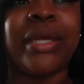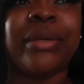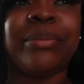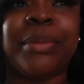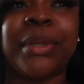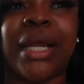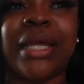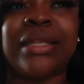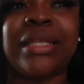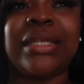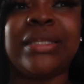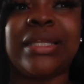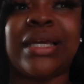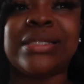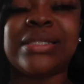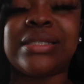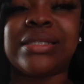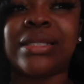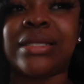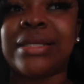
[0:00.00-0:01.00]
but I think that's
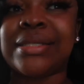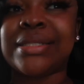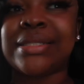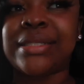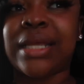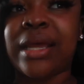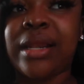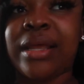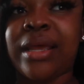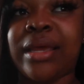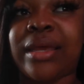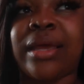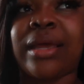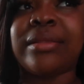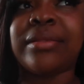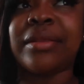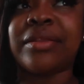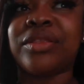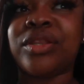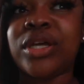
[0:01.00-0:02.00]
the aesthetic
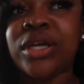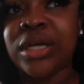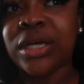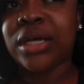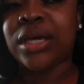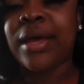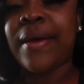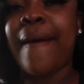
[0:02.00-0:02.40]
and the look,